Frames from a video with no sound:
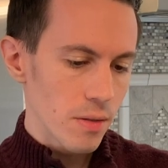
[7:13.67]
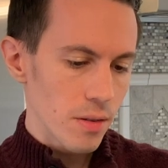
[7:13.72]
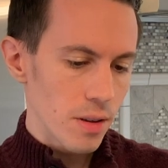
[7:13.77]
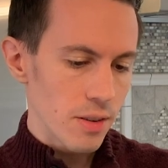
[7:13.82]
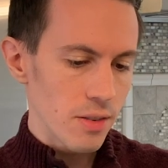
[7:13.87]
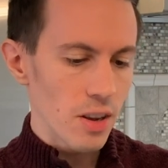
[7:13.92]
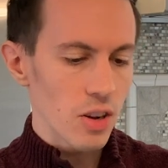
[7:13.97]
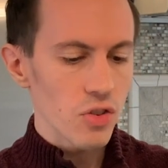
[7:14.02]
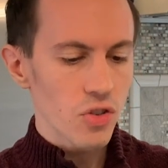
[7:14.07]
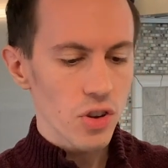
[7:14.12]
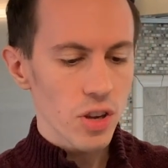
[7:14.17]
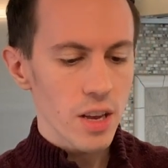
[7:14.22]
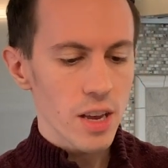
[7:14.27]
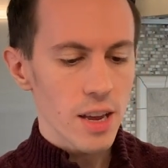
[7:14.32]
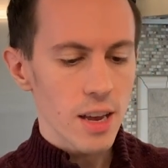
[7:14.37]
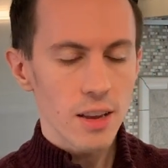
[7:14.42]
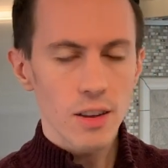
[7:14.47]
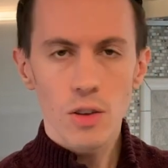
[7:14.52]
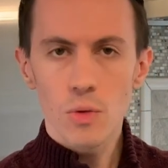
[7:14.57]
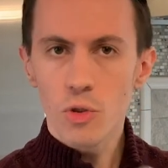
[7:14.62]

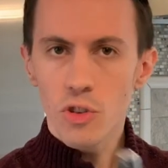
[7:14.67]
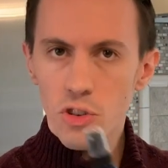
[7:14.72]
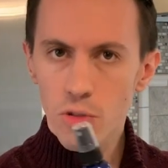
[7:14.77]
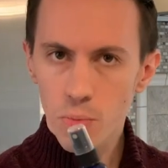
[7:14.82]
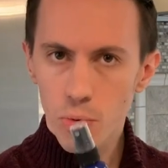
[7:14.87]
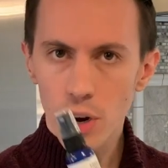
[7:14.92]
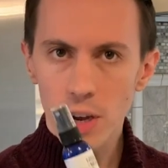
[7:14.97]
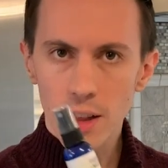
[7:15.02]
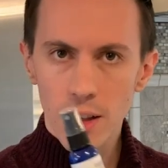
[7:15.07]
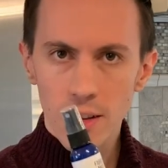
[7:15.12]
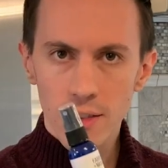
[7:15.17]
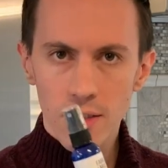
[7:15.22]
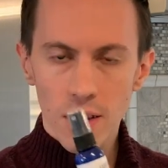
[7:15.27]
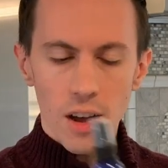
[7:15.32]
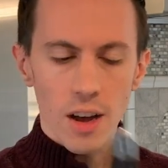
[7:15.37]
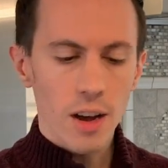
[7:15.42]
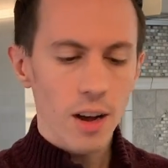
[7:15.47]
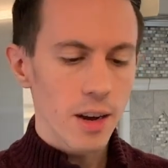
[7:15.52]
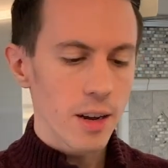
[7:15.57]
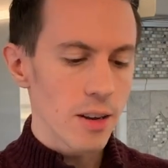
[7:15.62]
Essentially, you would spray this
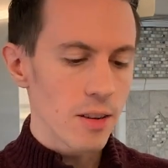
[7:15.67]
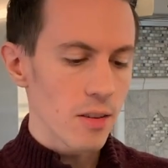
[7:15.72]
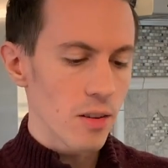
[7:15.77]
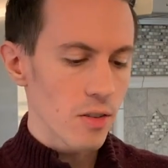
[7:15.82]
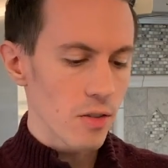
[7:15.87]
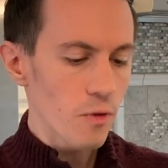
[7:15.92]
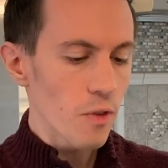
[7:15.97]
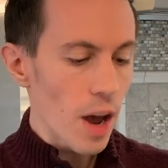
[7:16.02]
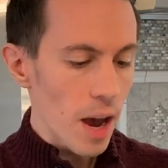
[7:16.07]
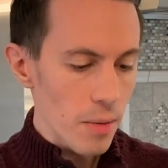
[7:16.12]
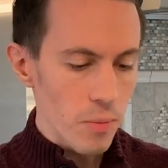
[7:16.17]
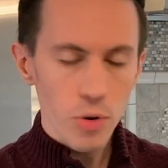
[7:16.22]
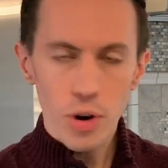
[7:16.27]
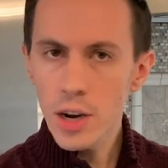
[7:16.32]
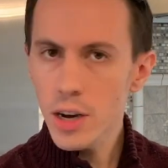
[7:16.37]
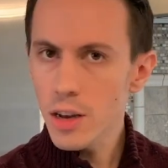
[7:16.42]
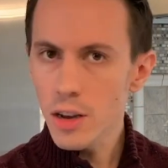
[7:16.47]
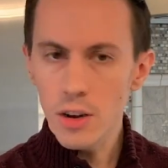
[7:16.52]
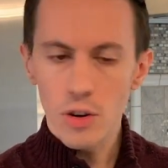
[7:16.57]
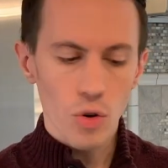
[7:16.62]
on
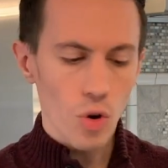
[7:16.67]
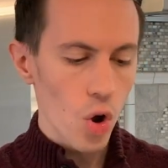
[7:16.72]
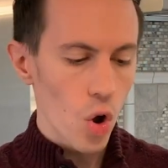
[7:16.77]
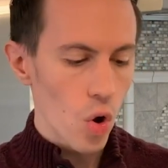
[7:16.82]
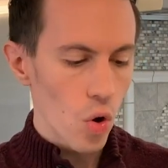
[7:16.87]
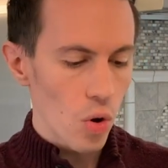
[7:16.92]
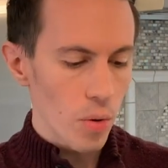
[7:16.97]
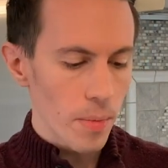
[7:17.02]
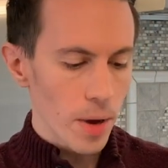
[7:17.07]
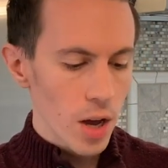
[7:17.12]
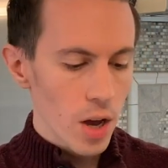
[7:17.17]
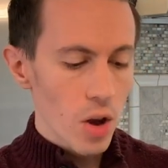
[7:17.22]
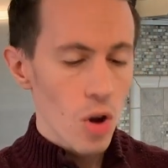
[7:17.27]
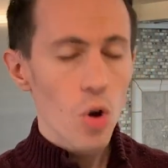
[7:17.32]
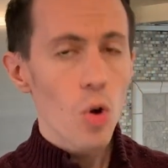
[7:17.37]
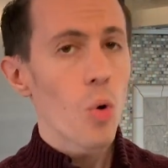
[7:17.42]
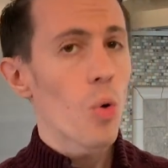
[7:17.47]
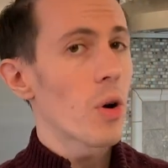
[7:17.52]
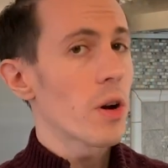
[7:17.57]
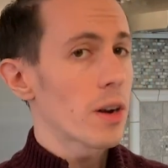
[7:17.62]
fabric in your home,
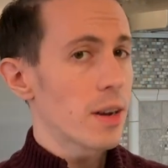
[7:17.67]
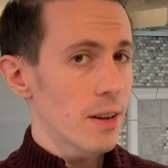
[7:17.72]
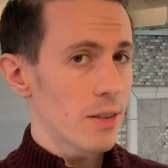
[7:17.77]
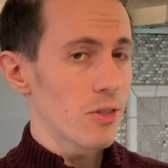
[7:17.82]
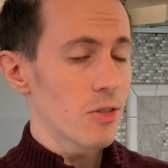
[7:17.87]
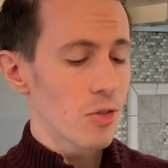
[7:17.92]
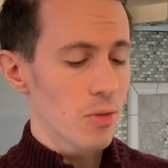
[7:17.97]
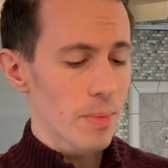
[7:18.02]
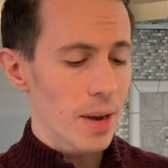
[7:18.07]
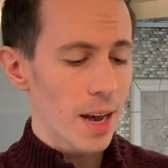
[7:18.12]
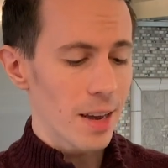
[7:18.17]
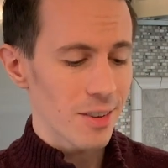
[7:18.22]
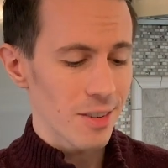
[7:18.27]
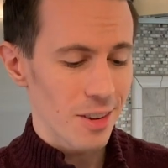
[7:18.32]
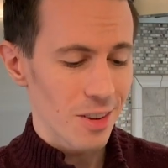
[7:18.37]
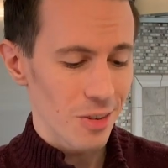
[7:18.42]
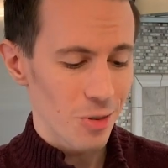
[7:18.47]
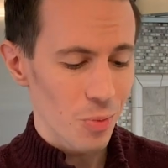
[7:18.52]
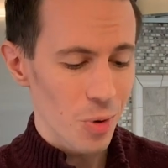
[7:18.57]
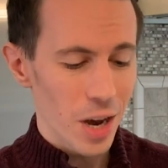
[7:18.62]
or I guess your
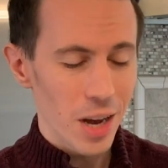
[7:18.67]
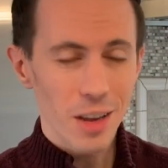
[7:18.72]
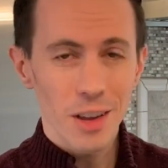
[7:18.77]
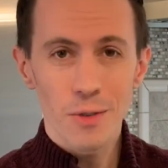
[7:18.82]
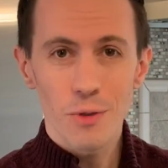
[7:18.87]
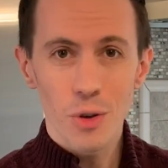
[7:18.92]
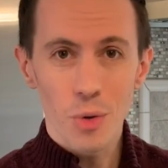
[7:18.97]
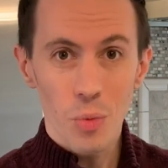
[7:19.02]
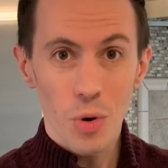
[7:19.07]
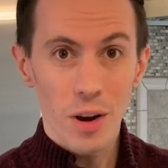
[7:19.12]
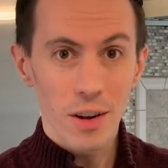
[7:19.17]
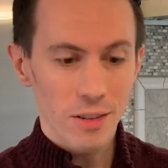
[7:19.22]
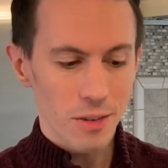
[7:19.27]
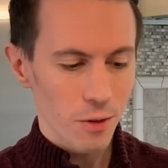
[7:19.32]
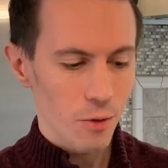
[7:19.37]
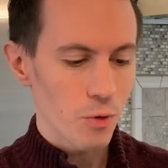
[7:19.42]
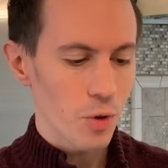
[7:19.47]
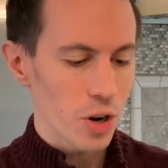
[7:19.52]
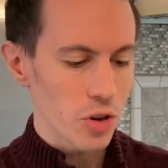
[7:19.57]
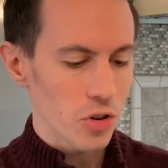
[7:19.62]
mask as well if you want
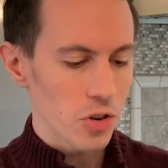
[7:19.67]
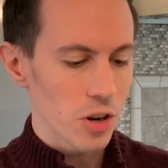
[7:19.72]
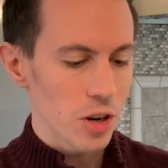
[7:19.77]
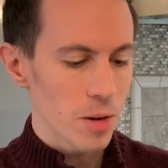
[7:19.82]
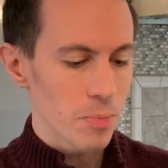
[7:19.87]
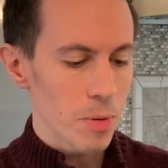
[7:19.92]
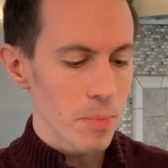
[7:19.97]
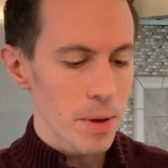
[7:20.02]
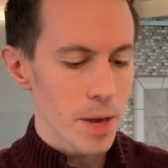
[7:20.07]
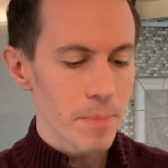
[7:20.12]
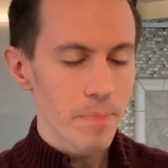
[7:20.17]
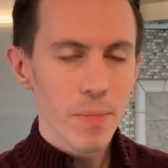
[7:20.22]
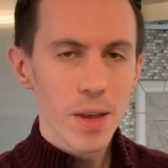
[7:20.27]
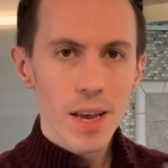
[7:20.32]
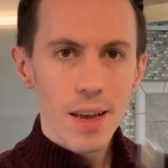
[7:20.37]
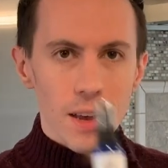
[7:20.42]
to freshen it up a bit.